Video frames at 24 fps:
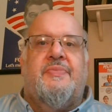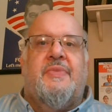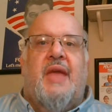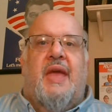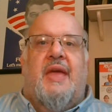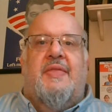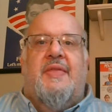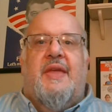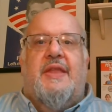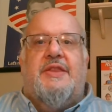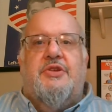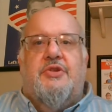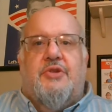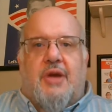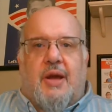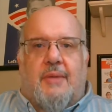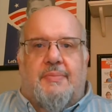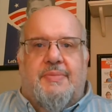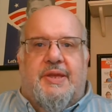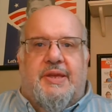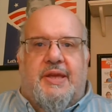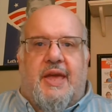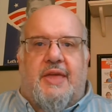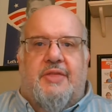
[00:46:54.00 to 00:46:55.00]
And then you
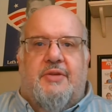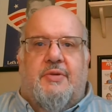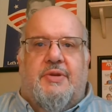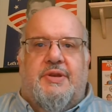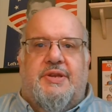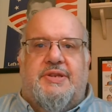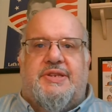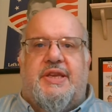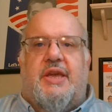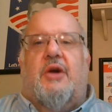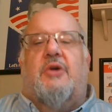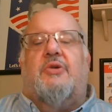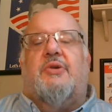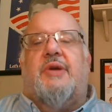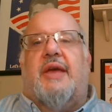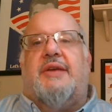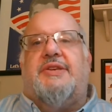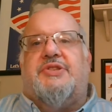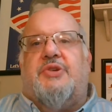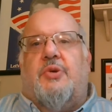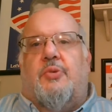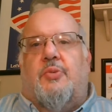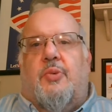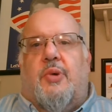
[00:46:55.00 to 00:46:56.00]
come together and you say, okay,
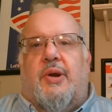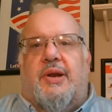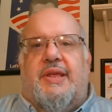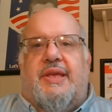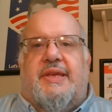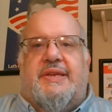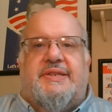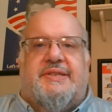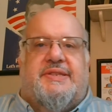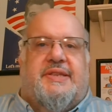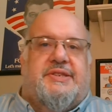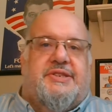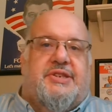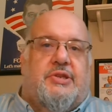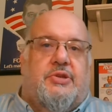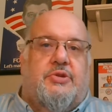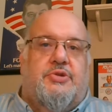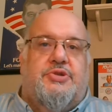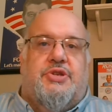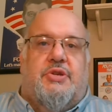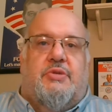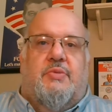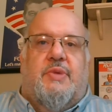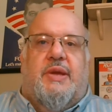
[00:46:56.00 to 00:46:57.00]
so what is the
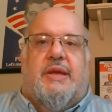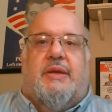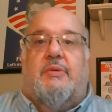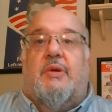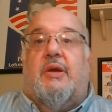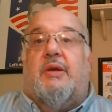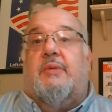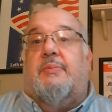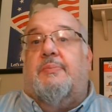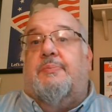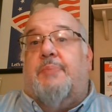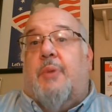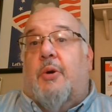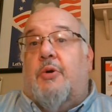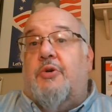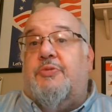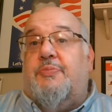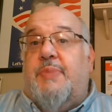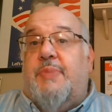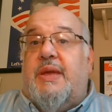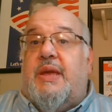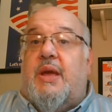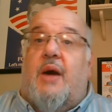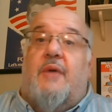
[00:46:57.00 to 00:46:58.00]
solution that we can
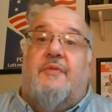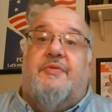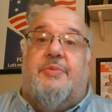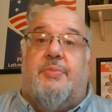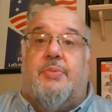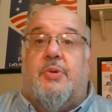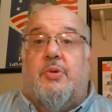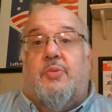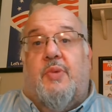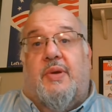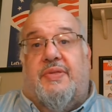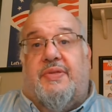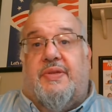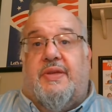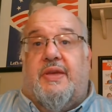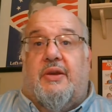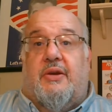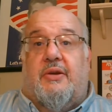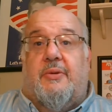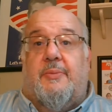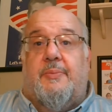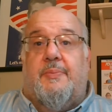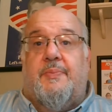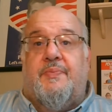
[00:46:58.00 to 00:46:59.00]
both be comfortable with
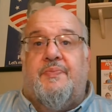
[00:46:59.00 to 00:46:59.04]
here?